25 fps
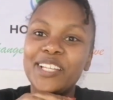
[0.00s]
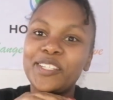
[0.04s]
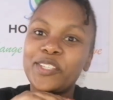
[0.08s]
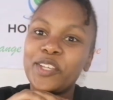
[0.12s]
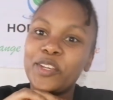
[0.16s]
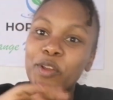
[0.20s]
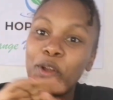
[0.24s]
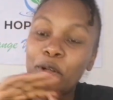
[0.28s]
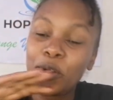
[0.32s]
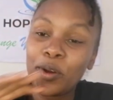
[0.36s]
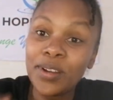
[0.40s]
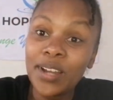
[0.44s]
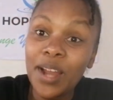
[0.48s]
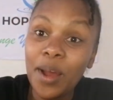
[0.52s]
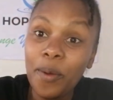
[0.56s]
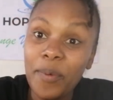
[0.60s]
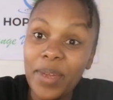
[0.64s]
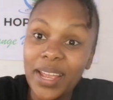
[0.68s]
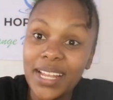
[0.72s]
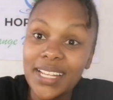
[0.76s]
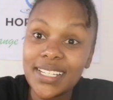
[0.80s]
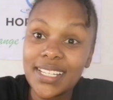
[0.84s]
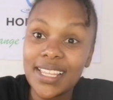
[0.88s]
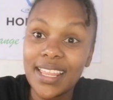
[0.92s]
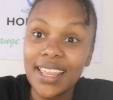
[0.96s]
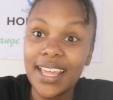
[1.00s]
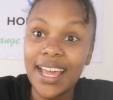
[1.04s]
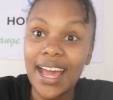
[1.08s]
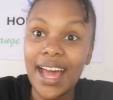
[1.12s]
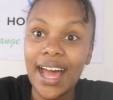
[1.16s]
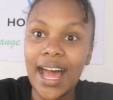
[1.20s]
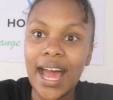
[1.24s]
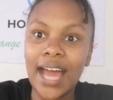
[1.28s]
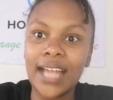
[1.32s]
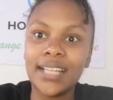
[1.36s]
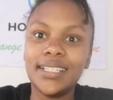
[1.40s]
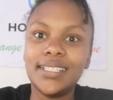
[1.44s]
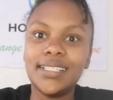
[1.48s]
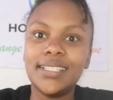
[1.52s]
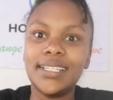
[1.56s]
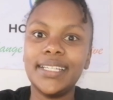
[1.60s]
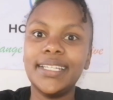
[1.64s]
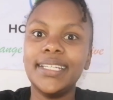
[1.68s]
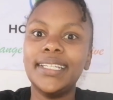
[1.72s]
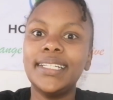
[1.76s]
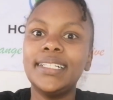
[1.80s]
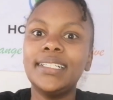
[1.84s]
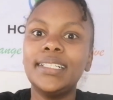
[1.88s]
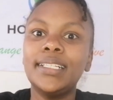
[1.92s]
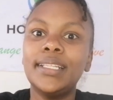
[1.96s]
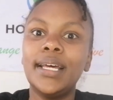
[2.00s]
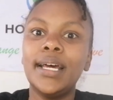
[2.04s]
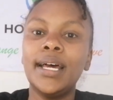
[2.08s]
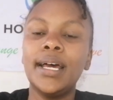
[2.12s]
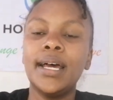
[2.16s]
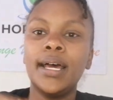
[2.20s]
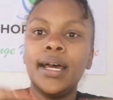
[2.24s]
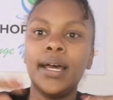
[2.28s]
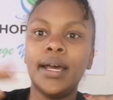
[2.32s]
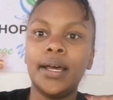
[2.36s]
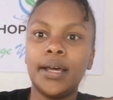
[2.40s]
So you're gonna wait there until